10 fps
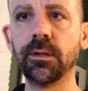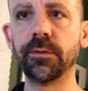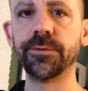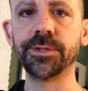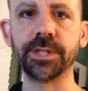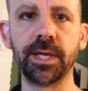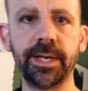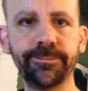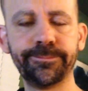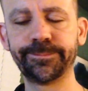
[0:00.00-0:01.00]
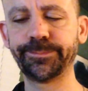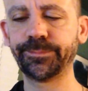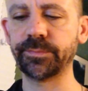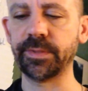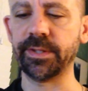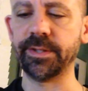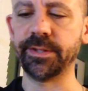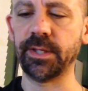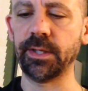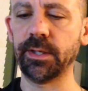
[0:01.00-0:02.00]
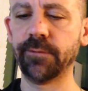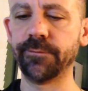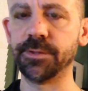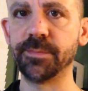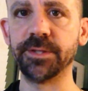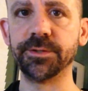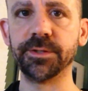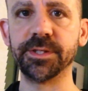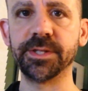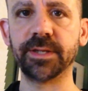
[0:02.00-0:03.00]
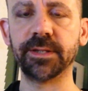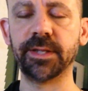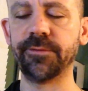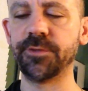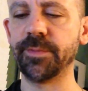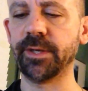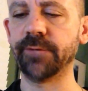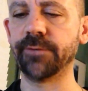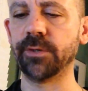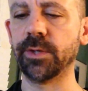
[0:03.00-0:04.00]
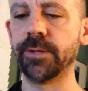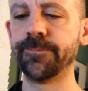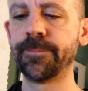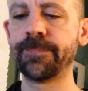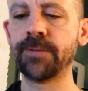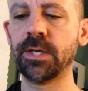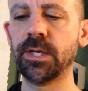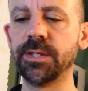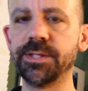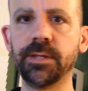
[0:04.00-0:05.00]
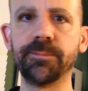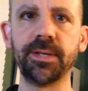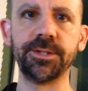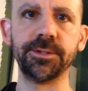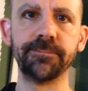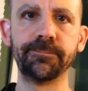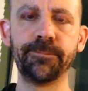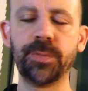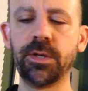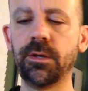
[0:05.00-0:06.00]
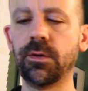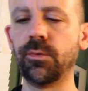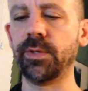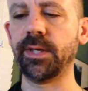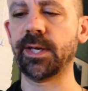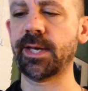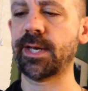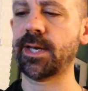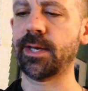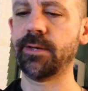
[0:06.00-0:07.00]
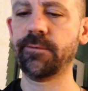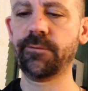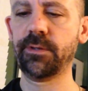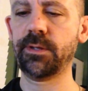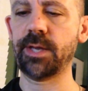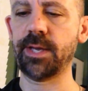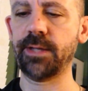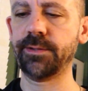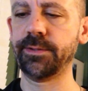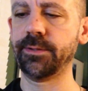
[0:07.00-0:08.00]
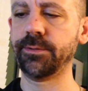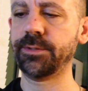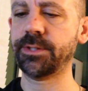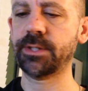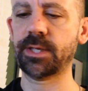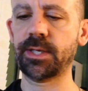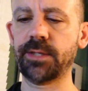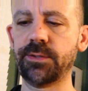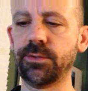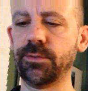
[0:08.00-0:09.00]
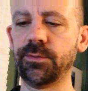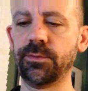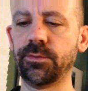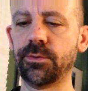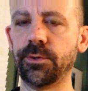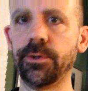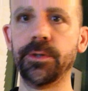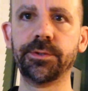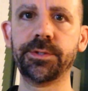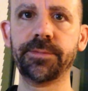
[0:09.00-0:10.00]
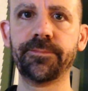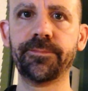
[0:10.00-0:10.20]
the first line than the first measure of the second line of Jamaica Farewell. Syncopation. We have eighth notes tied to quarter notes.